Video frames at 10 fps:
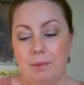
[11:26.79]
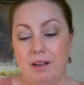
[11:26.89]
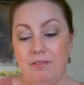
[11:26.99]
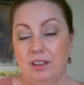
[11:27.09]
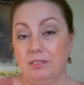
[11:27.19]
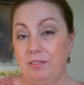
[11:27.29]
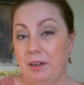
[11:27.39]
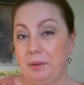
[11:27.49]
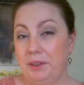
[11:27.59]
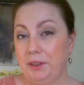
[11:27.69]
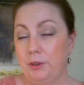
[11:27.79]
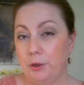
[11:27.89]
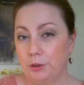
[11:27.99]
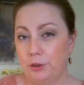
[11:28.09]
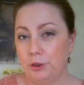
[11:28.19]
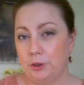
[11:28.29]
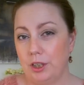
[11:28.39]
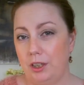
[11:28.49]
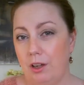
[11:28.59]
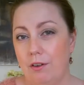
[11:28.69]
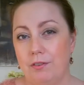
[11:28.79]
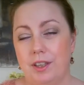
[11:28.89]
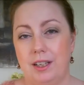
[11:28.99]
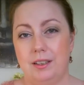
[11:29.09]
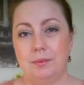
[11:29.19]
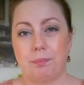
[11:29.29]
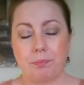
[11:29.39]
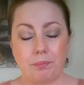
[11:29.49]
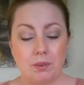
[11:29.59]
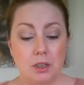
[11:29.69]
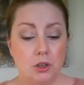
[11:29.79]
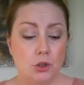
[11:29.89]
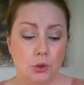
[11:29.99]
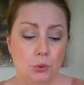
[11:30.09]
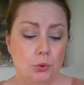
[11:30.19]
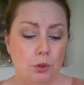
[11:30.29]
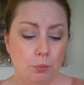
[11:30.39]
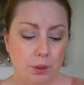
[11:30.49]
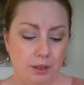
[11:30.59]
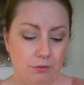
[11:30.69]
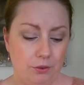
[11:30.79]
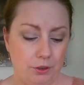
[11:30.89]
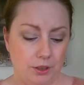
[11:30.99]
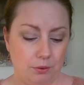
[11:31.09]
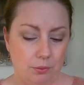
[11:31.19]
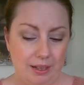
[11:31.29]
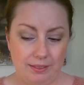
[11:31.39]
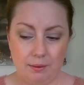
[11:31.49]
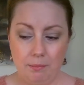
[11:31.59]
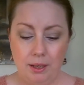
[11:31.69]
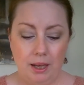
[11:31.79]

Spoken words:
I felt very nurtured and loved and soothed when I first read them.